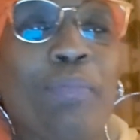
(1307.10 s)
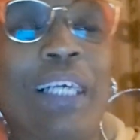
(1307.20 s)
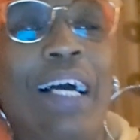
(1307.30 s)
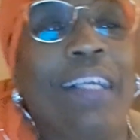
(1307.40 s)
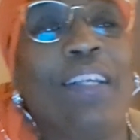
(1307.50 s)
I'm
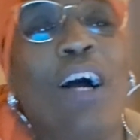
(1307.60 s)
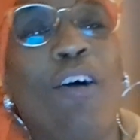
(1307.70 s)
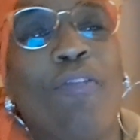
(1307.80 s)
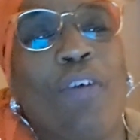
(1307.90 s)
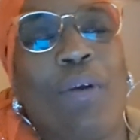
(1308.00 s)
signing
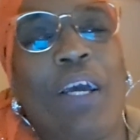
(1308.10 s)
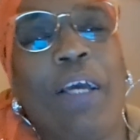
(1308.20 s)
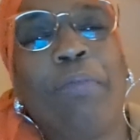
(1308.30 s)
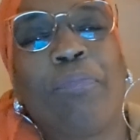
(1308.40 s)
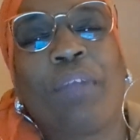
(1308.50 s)
off,
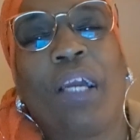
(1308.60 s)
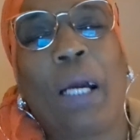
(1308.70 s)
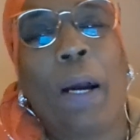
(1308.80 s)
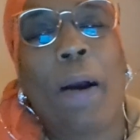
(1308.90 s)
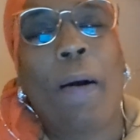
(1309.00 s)
okay?
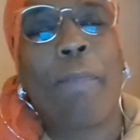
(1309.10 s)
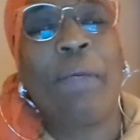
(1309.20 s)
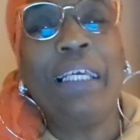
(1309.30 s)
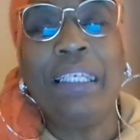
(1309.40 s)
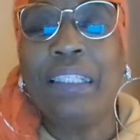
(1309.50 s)

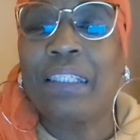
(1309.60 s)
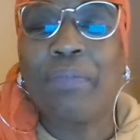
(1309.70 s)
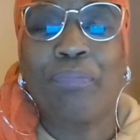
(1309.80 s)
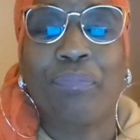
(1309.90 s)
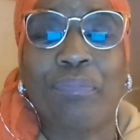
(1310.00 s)
Peace.
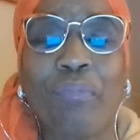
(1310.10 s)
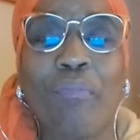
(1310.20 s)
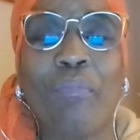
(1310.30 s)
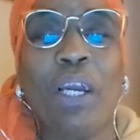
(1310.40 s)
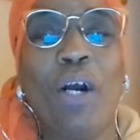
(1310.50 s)

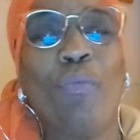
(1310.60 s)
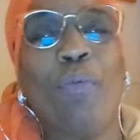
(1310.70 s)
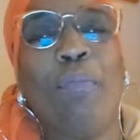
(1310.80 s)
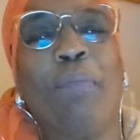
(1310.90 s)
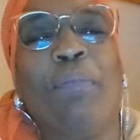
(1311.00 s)

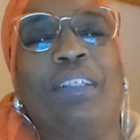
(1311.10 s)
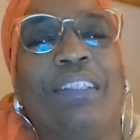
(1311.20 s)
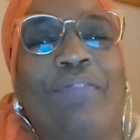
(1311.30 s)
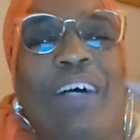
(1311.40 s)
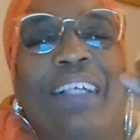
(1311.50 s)
Remember
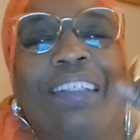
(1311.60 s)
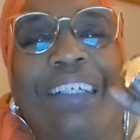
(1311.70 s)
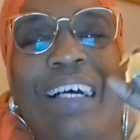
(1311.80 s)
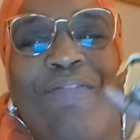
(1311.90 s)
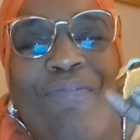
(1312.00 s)
to fight
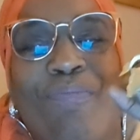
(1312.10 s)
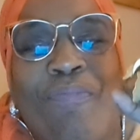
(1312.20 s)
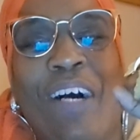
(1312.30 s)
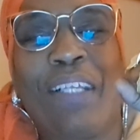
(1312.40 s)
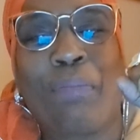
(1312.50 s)

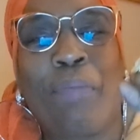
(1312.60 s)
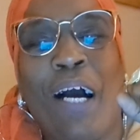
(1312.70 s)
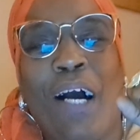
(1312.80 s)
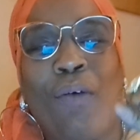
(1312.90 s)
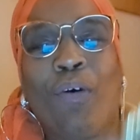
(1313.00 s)
the
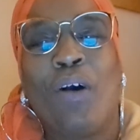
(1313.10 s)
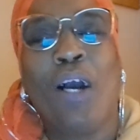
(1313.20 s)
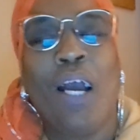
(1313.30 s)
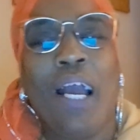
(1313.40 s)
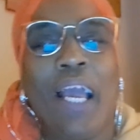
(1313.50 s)
power,
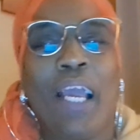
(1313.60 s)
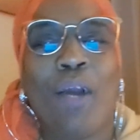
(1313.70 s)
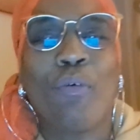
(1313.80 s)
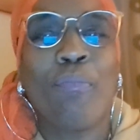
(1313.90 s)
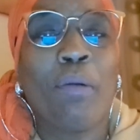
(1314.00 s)

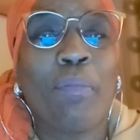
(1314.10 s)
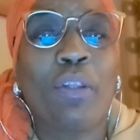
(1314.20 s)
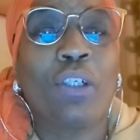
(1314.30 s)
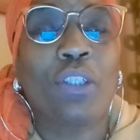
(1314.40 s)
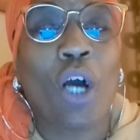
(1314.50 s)
and remember
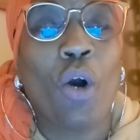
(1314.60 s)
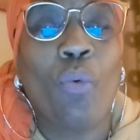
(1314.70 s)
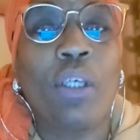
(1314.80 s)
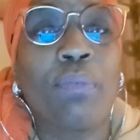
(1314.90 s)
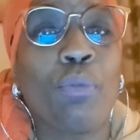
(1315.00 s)
there's
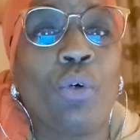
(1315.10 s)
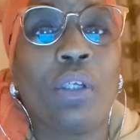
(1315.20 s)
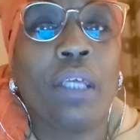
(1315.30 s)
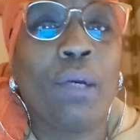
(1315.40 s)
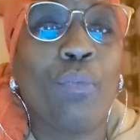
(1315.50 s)
always more
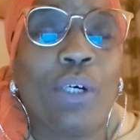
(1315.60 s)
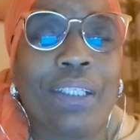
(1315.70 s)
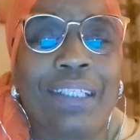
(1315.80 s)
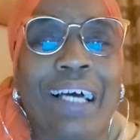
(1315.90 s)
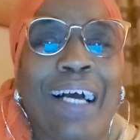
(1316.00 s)
than one
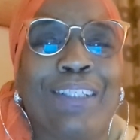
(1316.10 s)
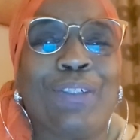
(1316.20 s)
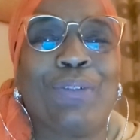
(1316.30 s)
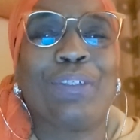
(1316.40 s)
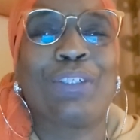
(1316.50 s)
side
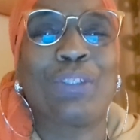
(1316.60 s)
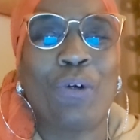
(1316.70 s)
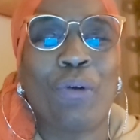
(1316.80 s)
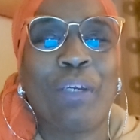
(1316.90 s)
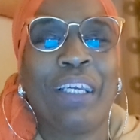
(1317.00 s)
to the
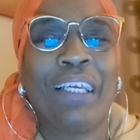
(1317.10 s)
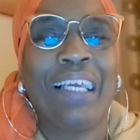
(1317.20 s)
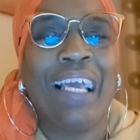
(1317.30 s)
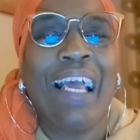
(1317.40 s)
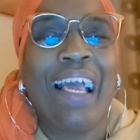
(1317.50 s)
story.
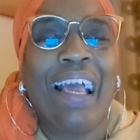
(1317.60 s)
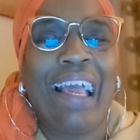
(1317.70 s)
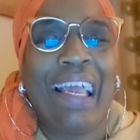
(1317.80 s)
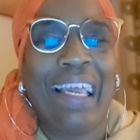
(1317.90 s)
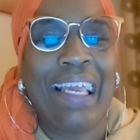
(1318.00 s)

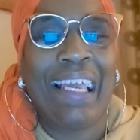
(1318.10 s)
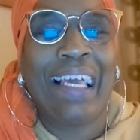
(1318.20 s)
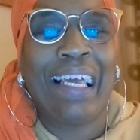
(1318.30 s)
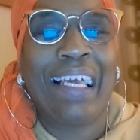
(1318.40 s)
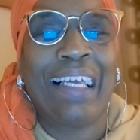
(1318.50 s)

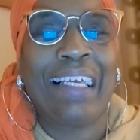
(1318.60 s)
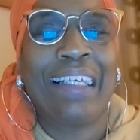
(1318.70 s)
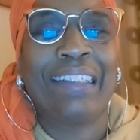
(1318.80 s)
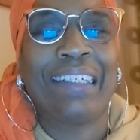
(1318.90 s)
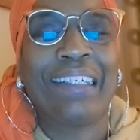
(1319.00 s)

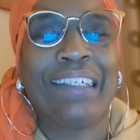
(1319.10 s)
And